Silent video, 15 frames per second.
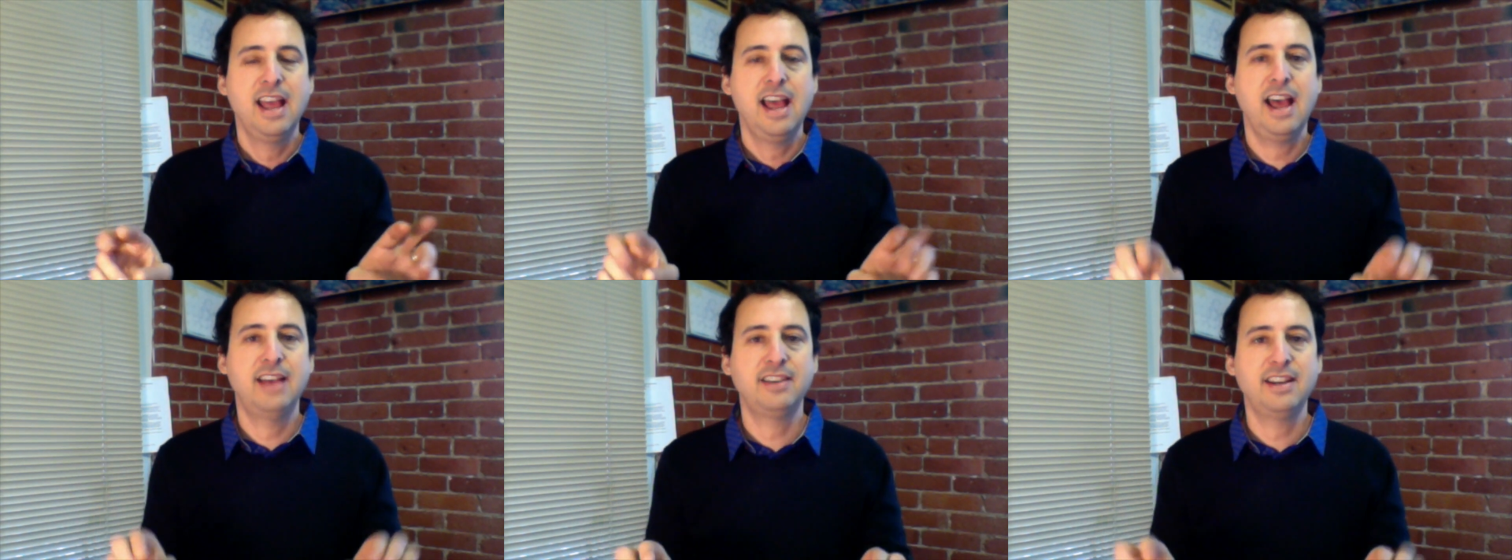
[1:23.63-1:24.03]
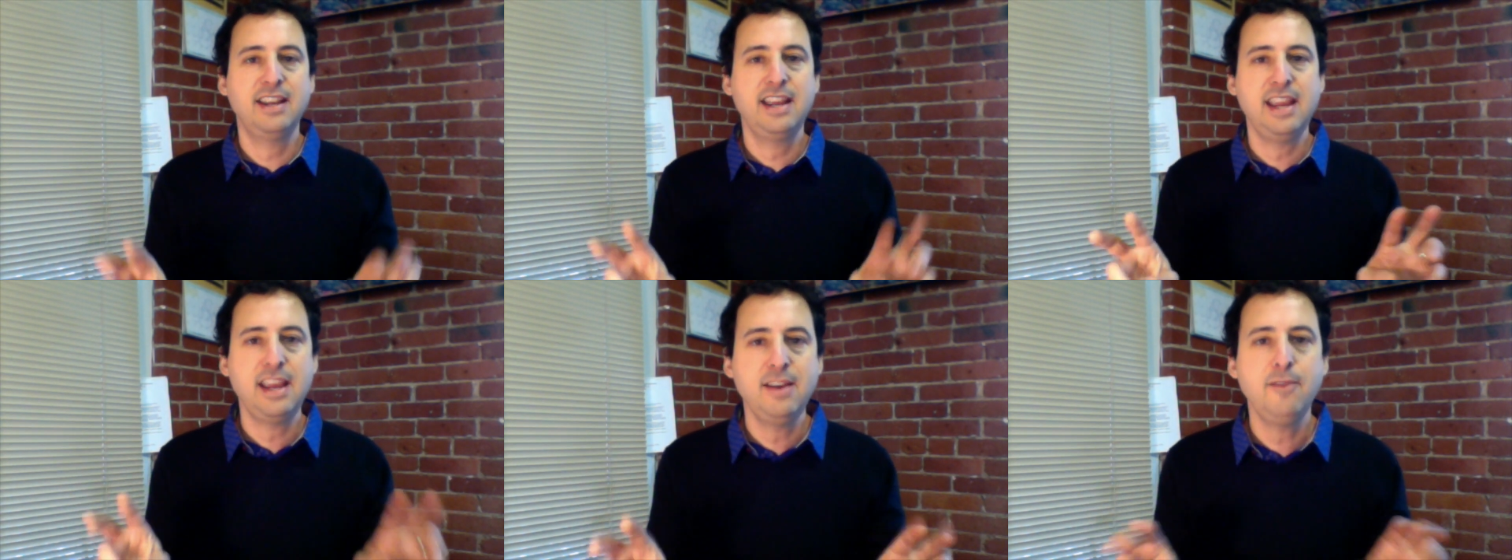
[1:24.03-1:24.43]
as
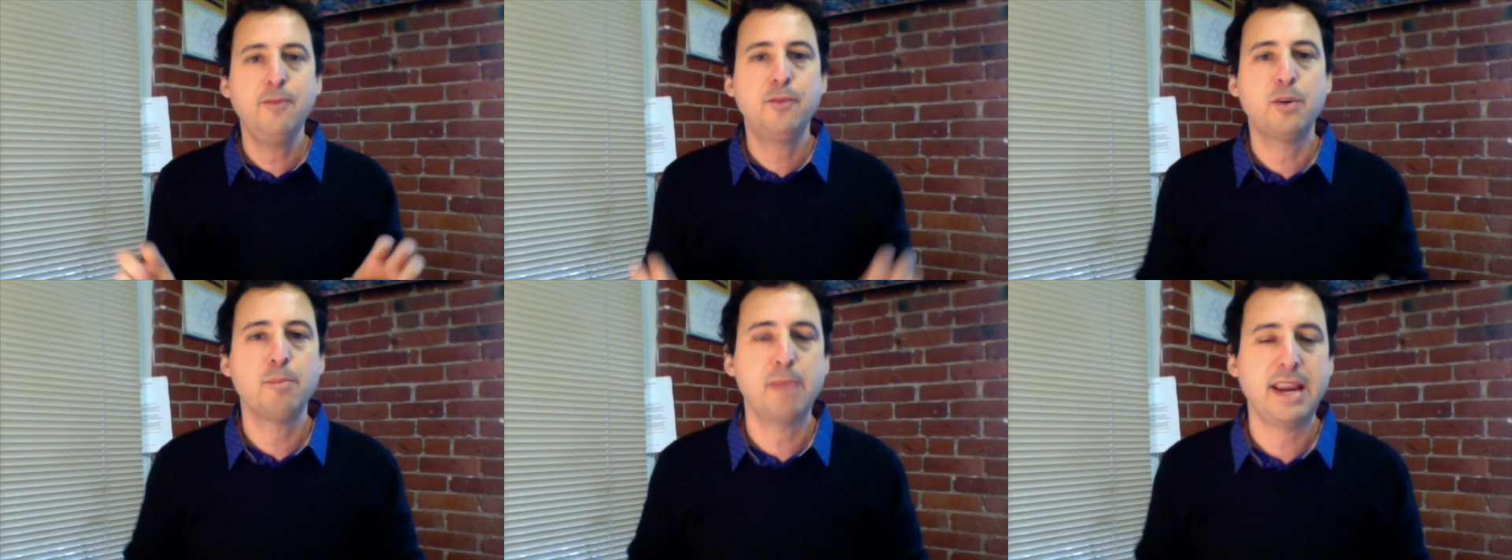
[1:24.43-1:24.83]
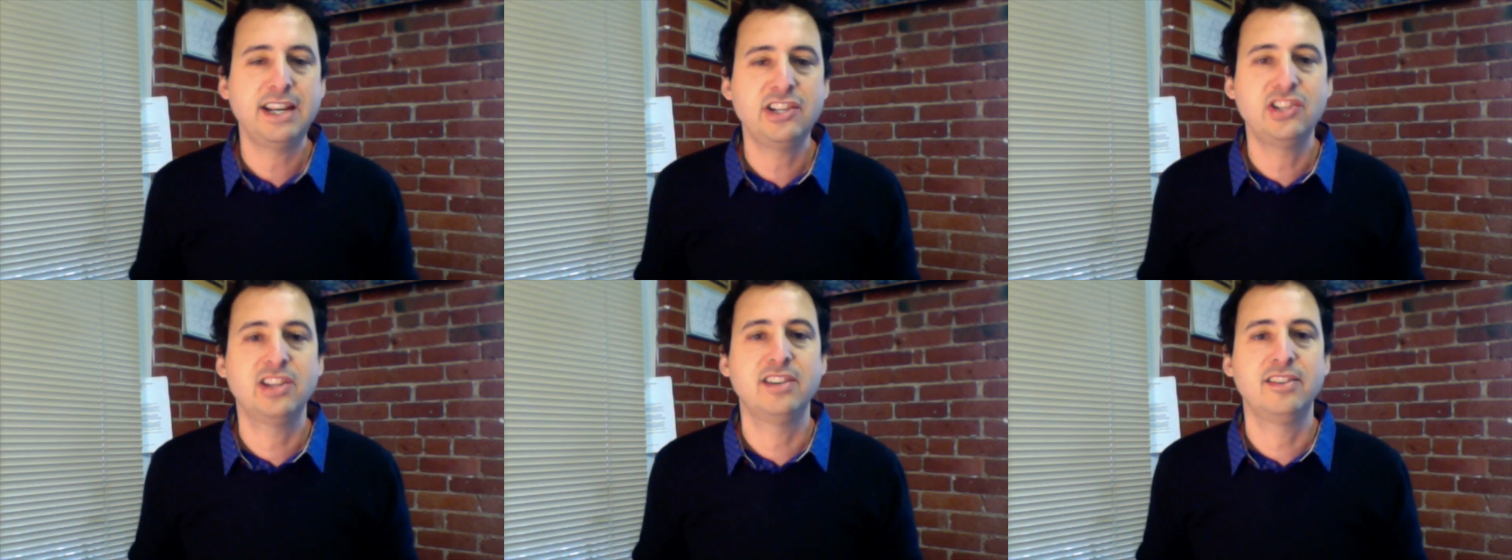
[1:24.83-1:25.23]
an
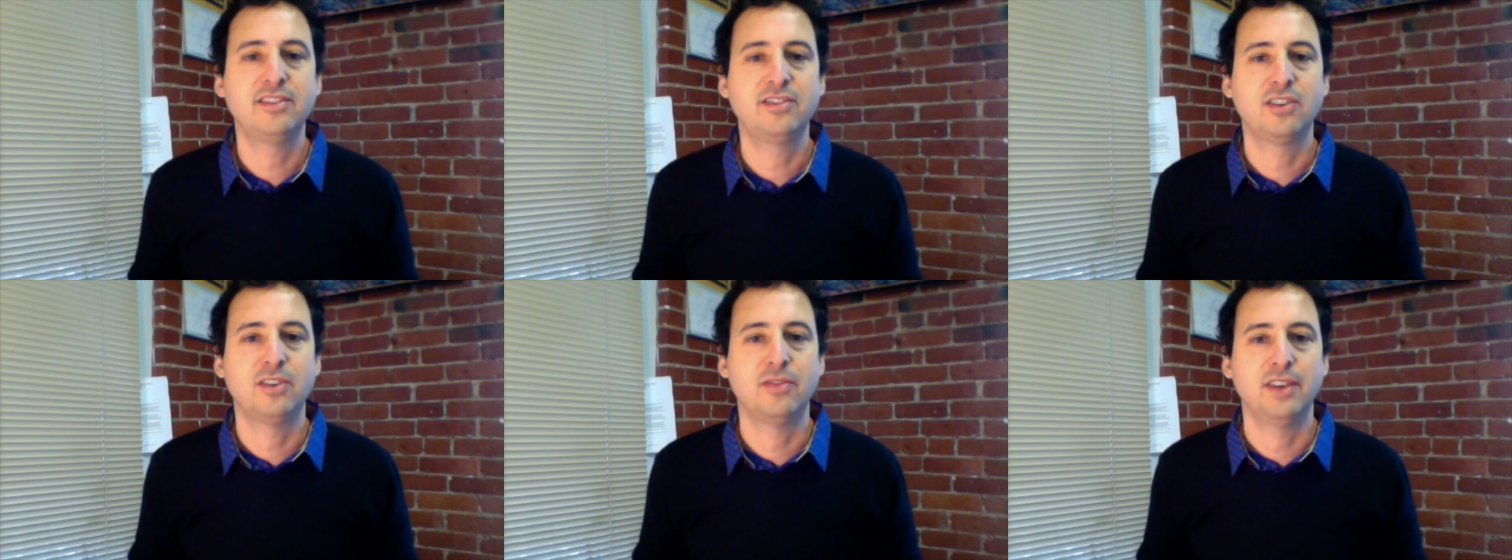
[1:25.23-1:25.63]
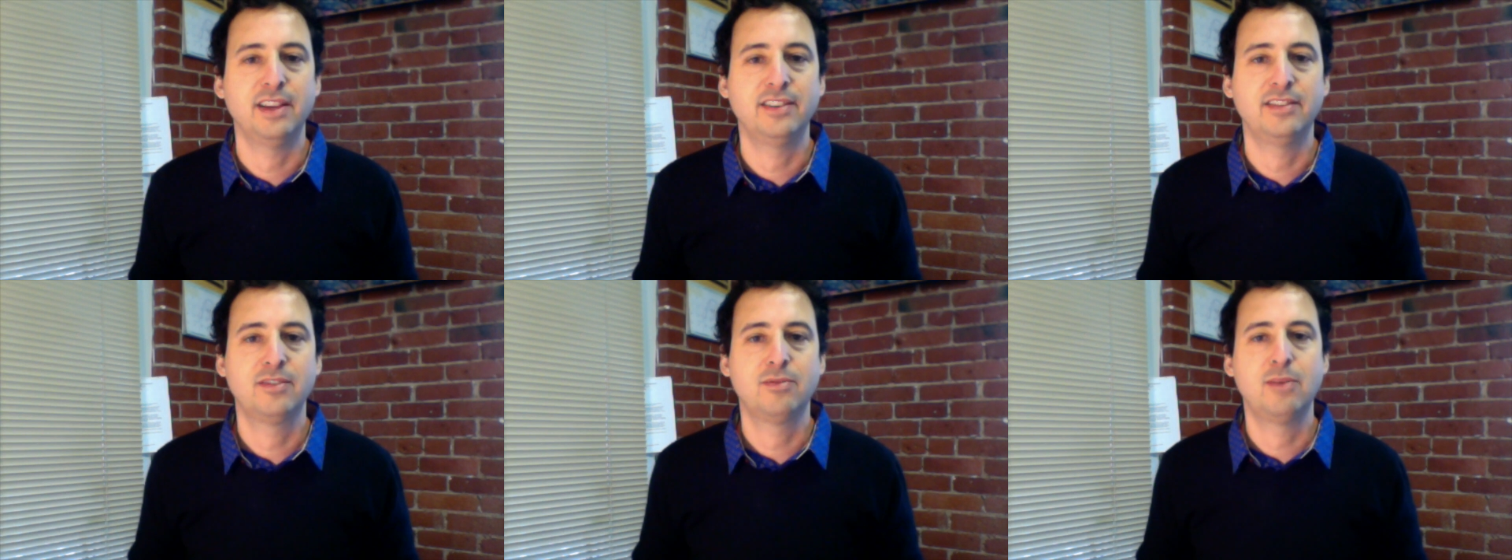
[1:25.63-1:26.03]
information
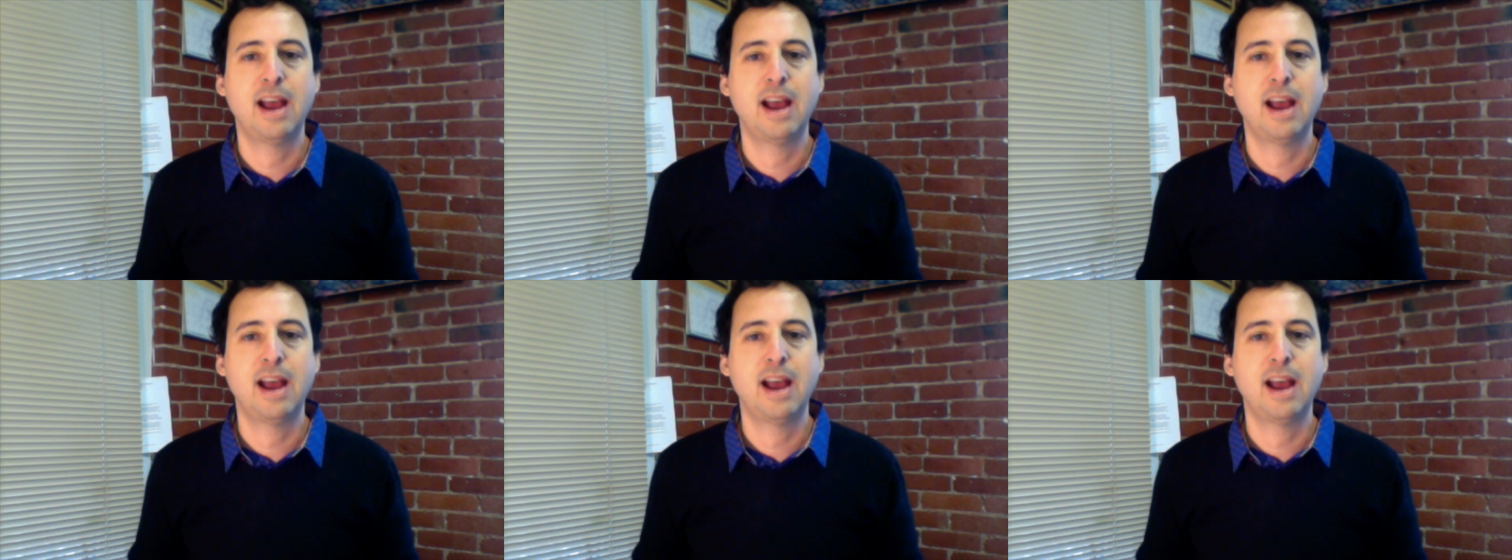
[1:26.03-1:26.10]
service